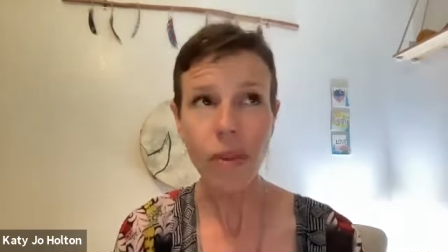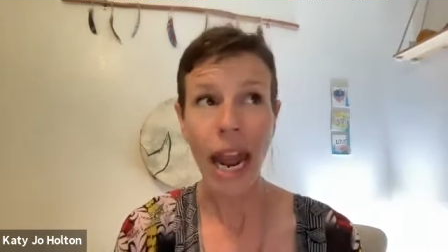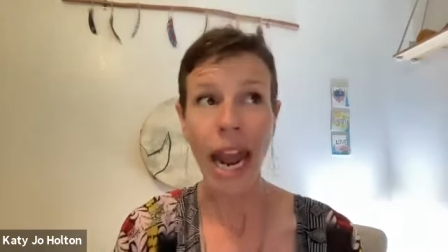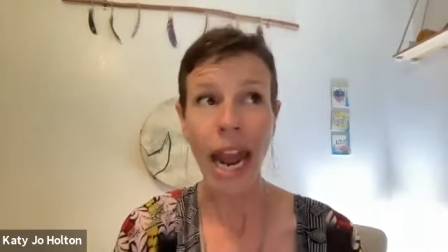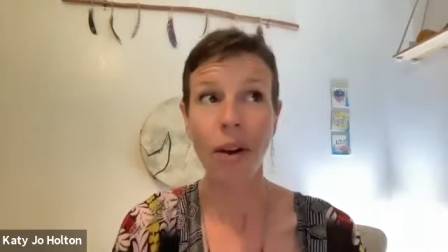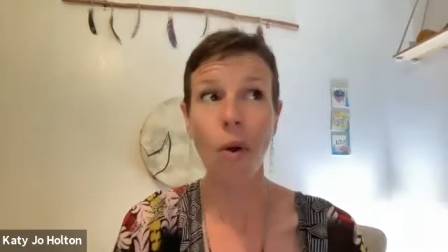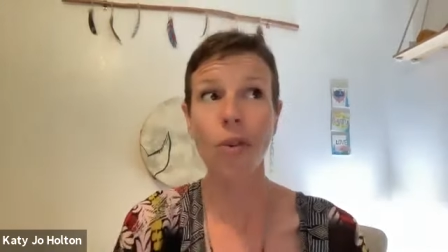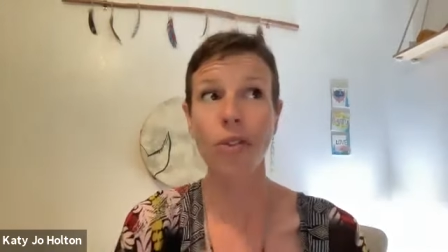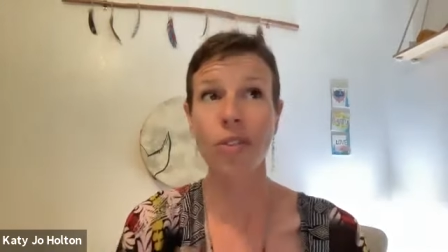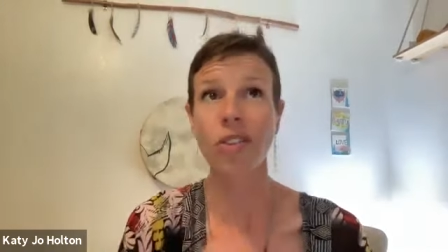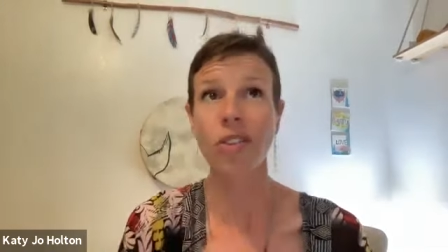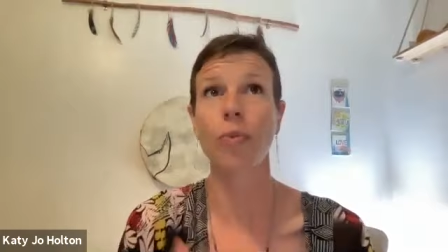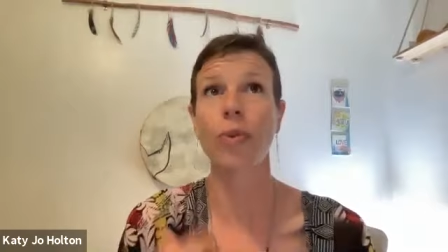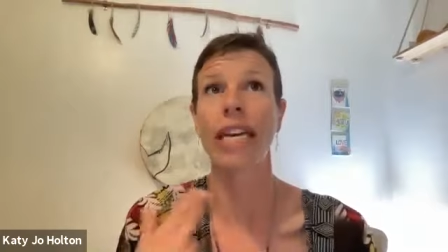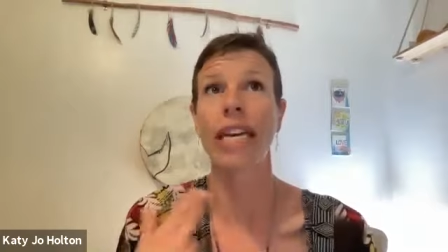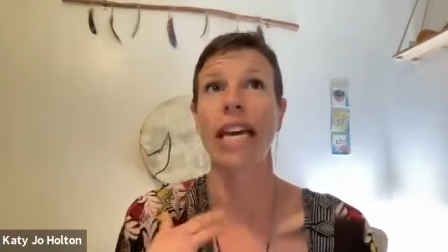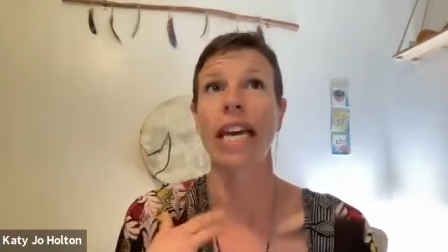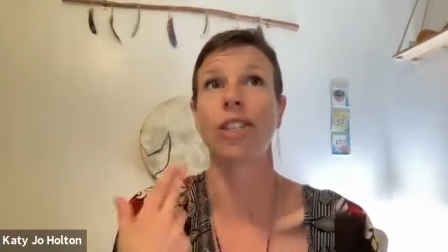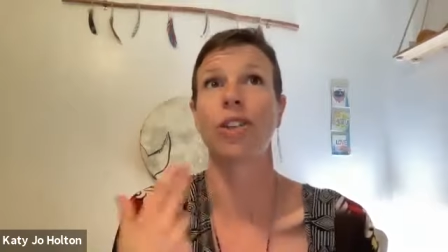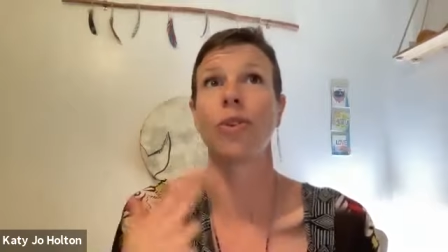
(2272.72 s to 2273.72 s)
And also,
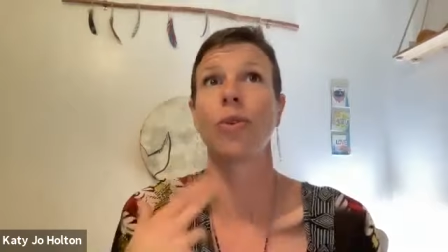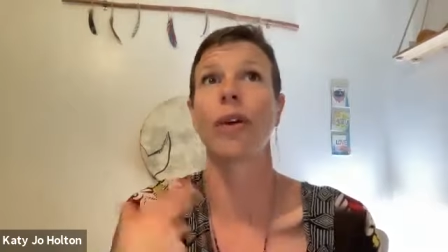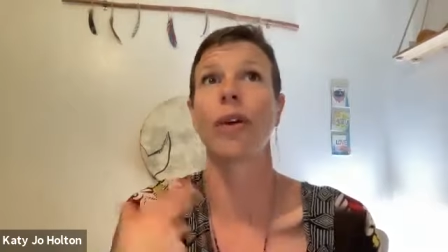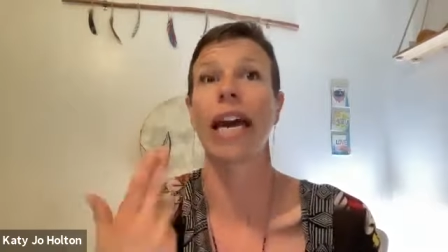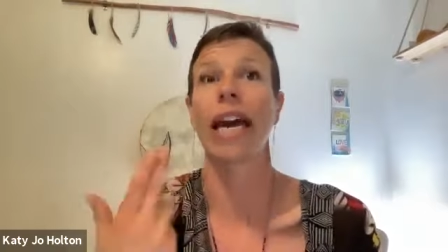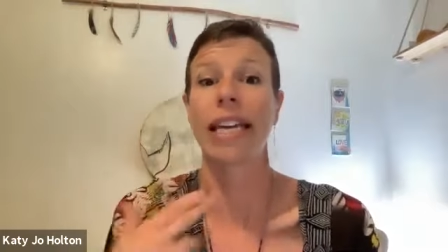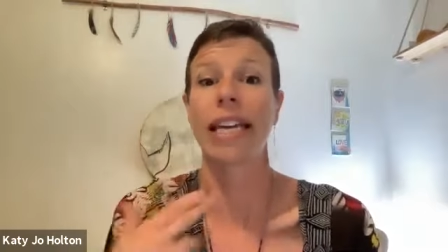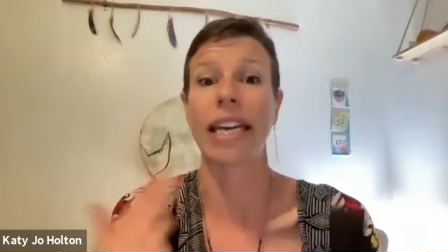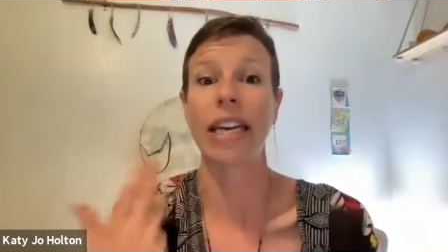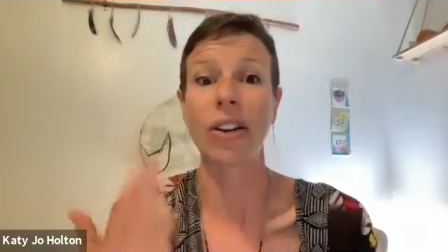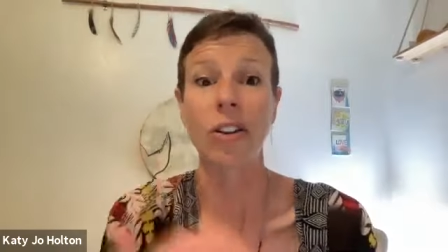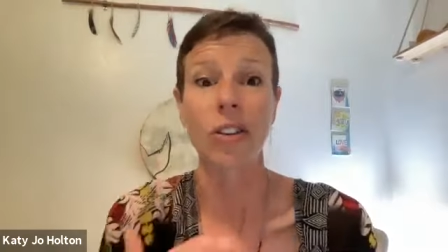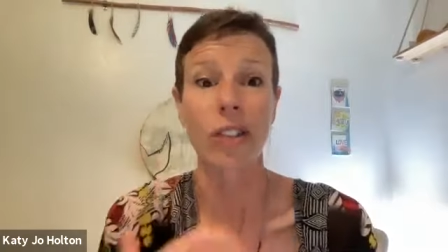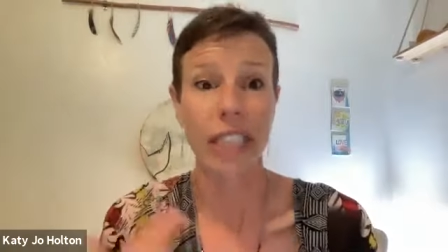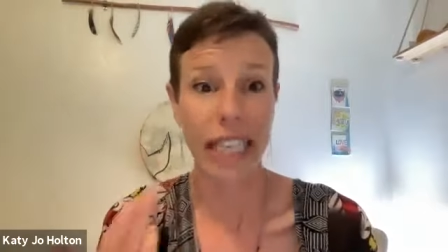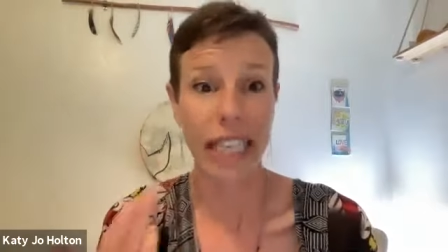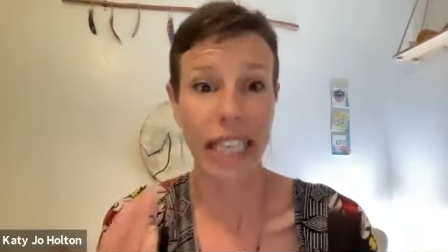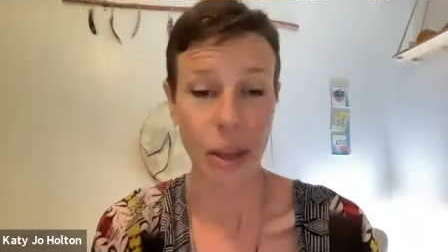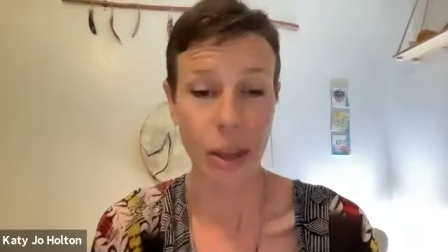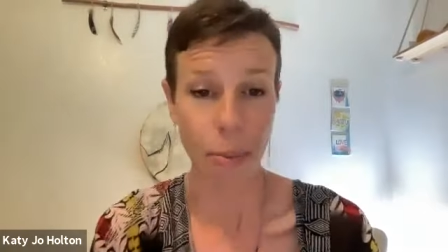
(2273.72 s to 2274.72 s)
we get to get
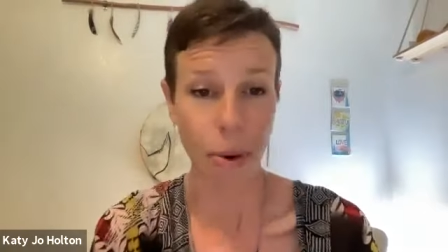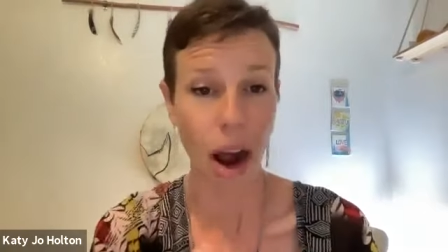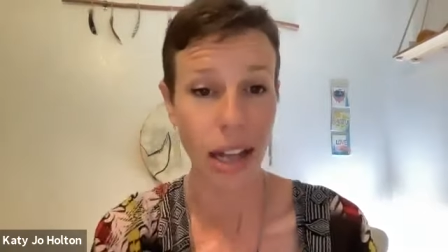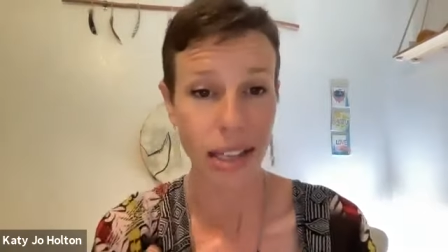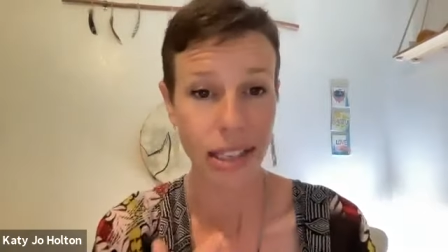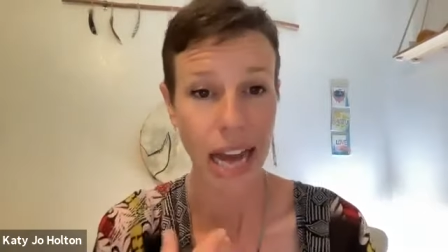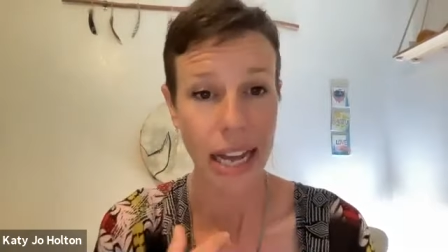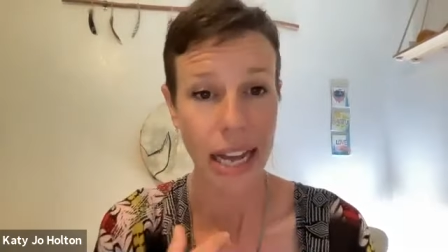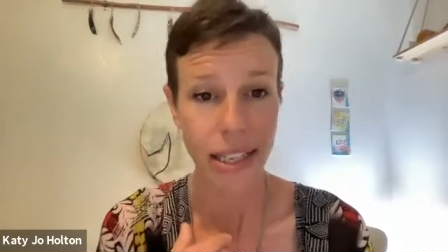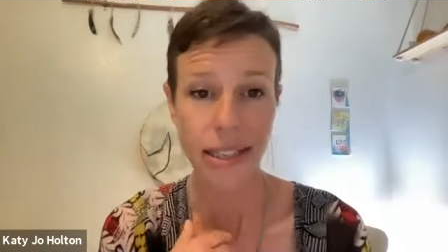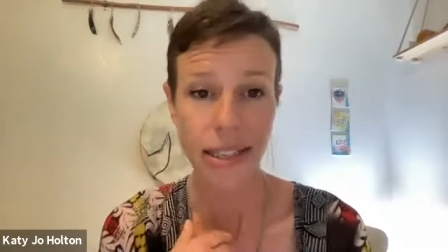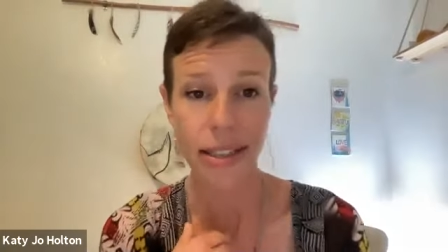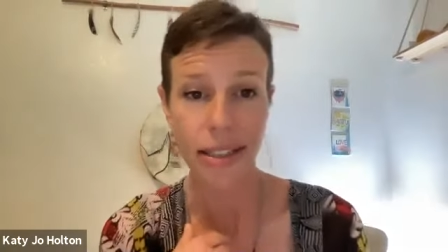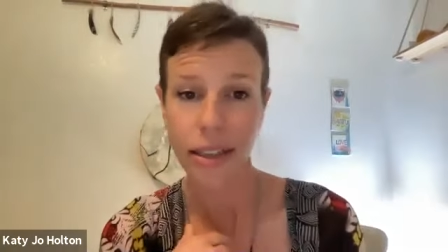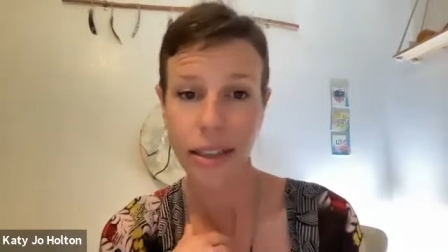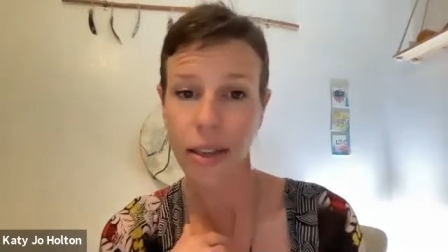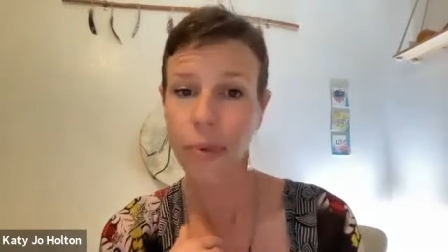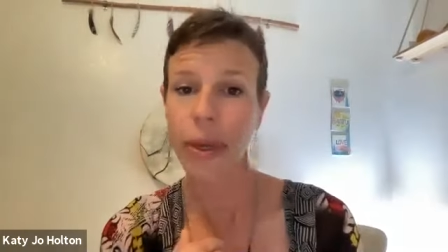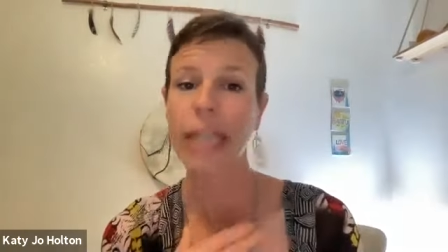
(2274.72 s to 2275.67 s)
healed in the process.